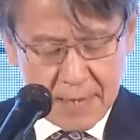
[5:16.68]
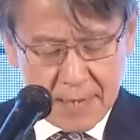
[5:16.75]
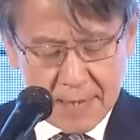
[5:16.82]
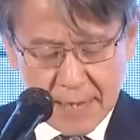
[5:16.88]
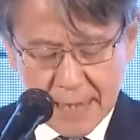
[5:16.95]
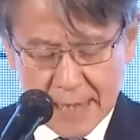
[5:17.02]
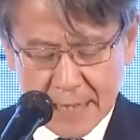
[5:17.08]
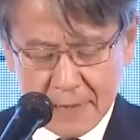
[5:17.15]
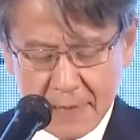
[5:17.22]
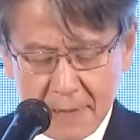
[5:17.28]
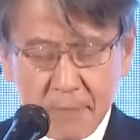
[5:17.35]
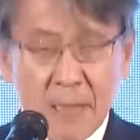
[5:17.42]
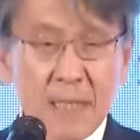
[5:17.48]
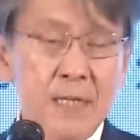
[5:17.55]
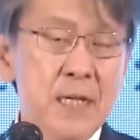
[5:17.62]
that
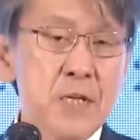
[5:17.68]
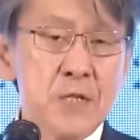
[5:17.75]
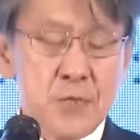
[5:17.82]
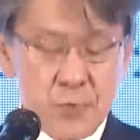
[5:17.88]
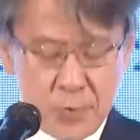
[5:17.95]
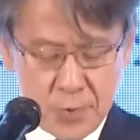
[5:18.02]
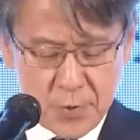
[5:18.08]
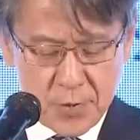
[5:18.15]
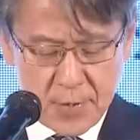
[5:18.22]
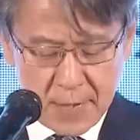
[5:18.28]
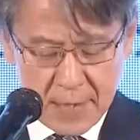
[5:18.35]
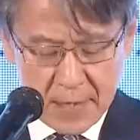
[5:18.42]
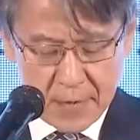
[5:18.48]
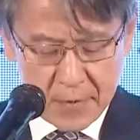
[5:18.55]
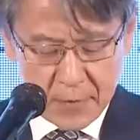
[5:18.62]
many issues,
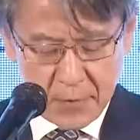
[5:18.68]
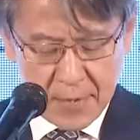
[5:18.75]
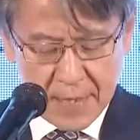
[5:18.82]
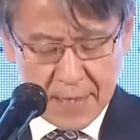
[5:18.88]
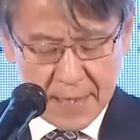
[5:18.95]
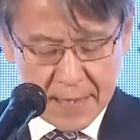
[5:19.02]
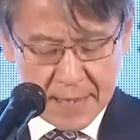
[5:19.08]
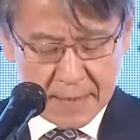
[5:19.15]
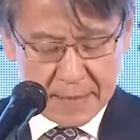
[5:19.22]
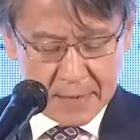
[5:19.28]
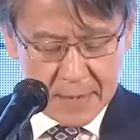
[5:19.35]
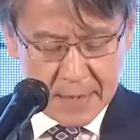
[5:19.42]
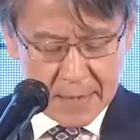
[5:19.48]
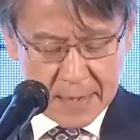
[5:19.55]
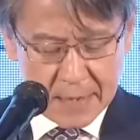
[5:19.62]
including
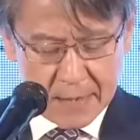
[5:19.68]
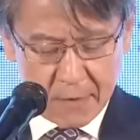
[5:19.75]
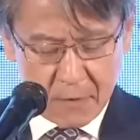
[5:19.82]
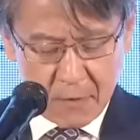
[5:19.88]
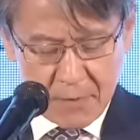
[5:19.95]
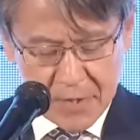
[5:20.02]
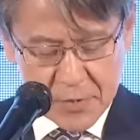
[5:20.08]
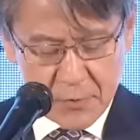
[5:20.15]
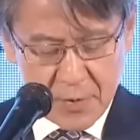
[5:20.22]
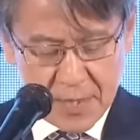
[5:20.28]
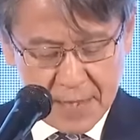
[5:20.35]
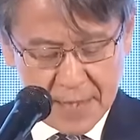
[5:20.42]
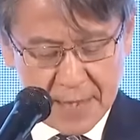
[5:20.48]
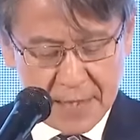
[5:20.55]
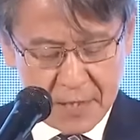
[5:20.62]

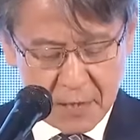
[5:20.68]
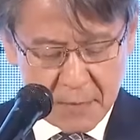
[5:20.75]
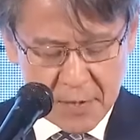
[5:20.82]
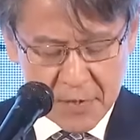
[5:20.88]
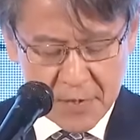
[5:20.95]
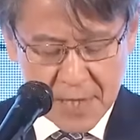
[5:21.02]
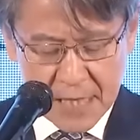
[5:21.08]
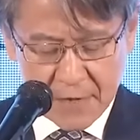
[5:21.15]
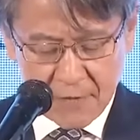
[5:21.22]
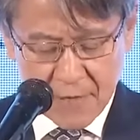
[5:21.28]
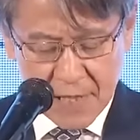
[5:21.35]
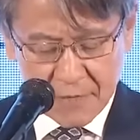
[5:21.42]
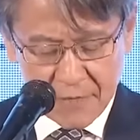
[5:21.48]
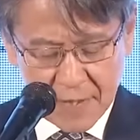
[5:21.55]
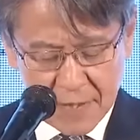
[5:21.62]
obviously economic
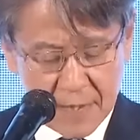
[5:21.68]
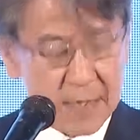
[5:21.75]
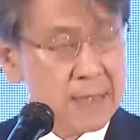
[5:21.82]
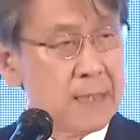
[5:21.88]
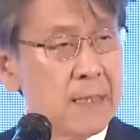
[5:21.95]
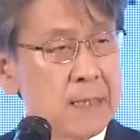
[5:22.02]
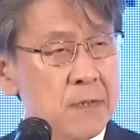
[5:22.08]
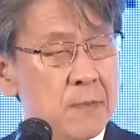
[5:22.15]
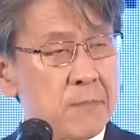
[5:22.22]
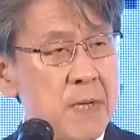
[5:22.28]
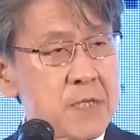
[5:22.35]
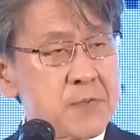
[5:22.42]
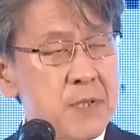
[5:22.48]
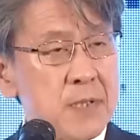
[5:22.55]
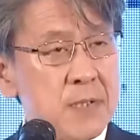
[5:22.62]
statecraft in the
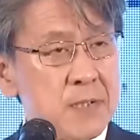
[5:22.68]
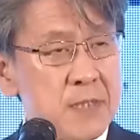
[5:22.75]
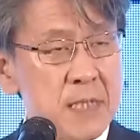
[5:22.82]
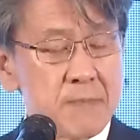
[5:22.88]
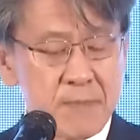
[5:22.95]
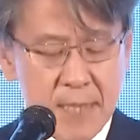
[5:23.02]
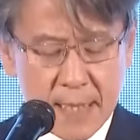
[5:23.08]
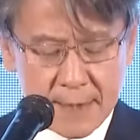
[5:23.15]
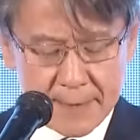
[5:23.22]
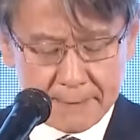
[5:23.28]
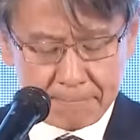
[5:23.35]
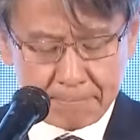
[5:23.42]
Pacific, deep tech,